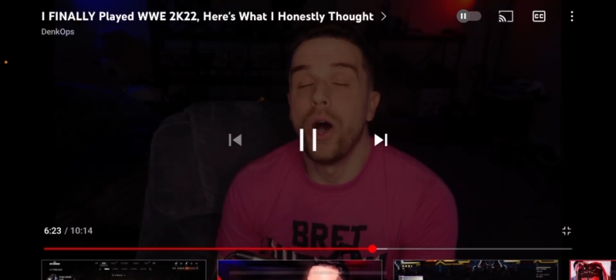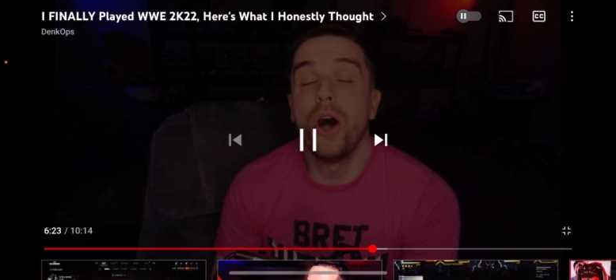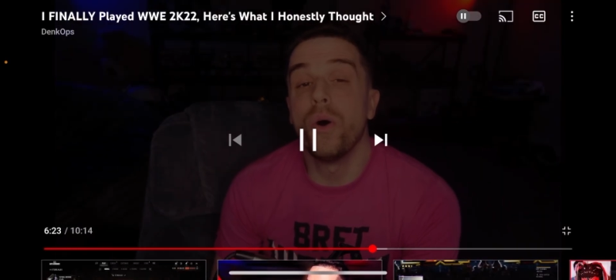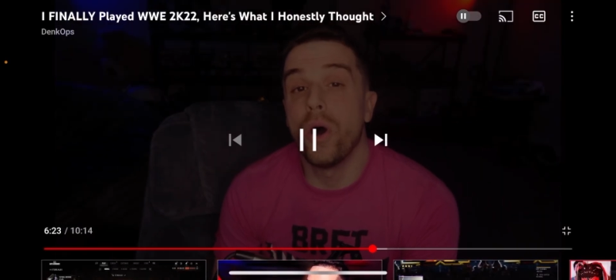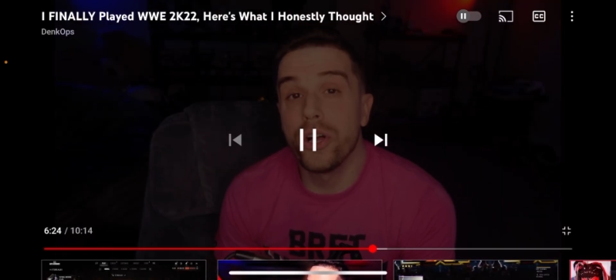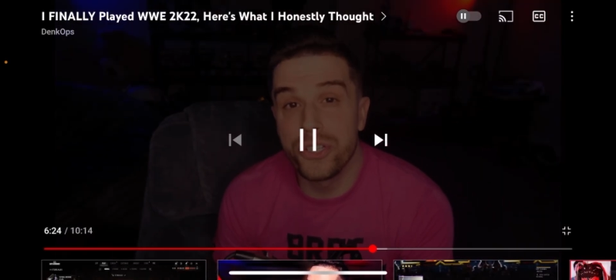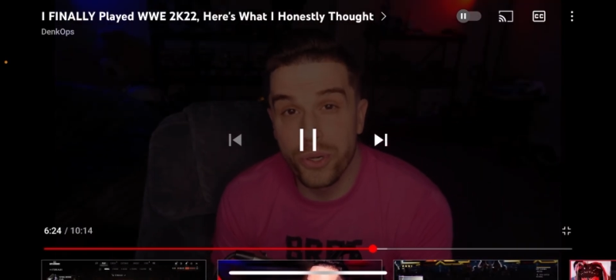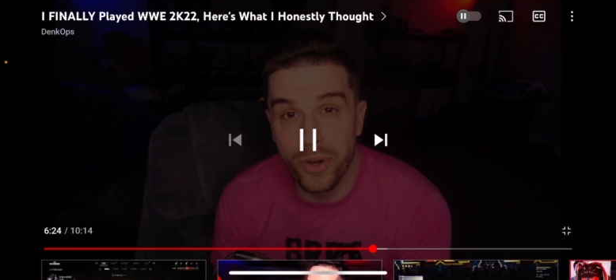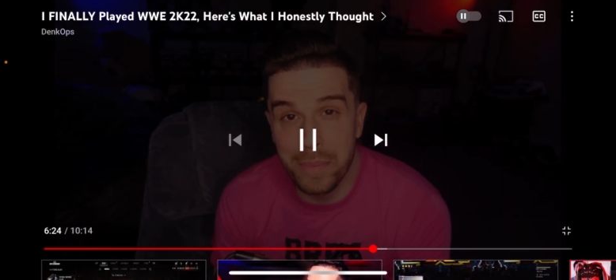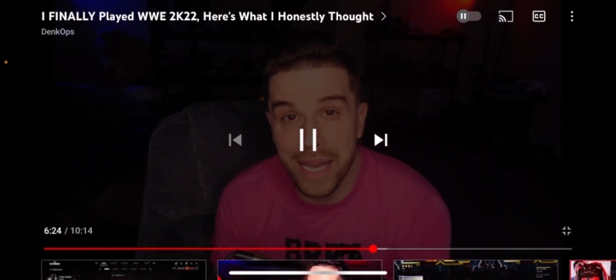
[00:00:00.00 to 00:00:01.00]
Oh, also
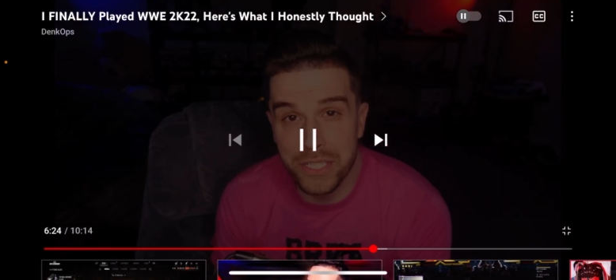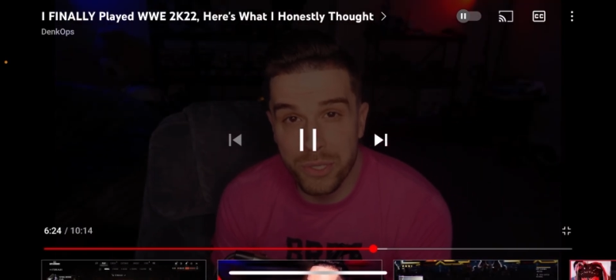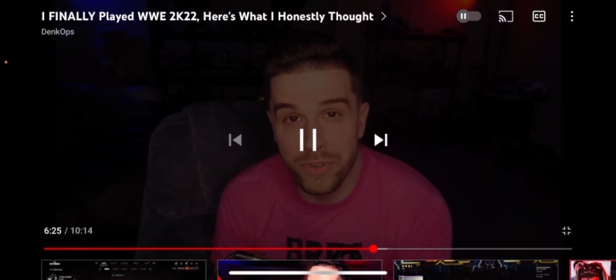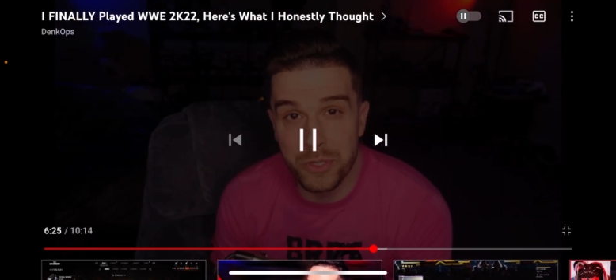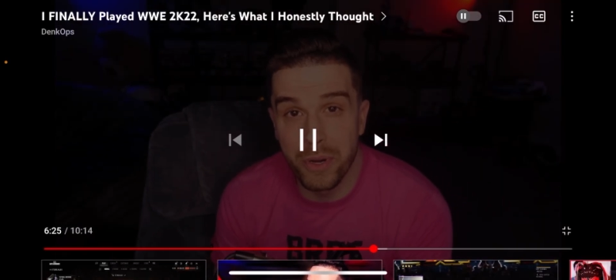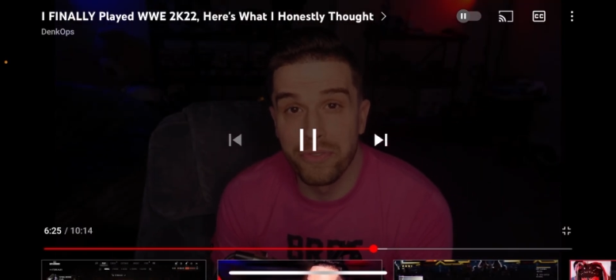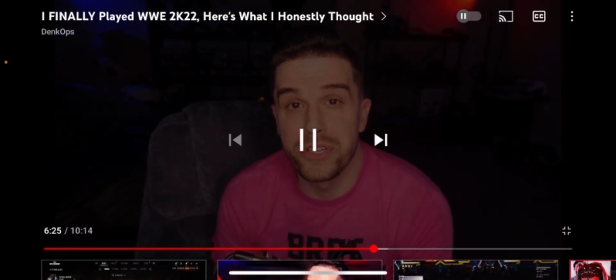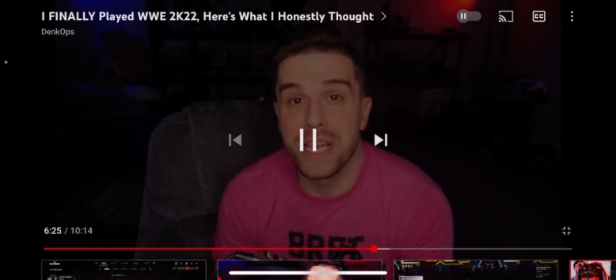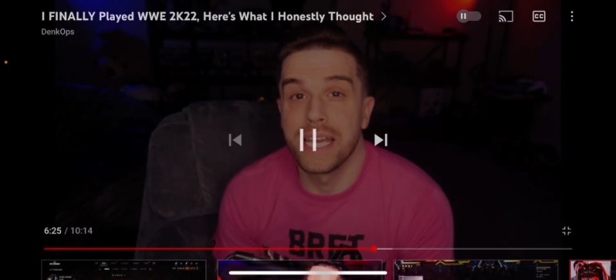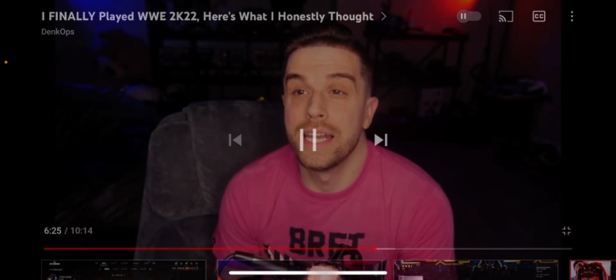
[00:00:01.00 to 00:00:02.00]
going back to universe mode for a
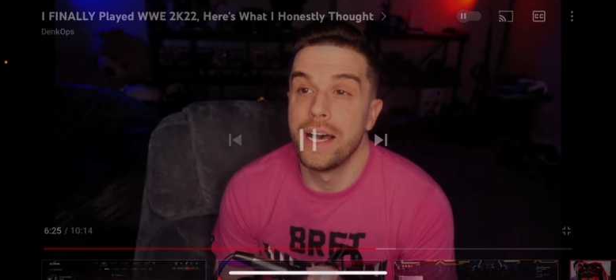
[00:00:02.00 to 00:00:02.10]
second.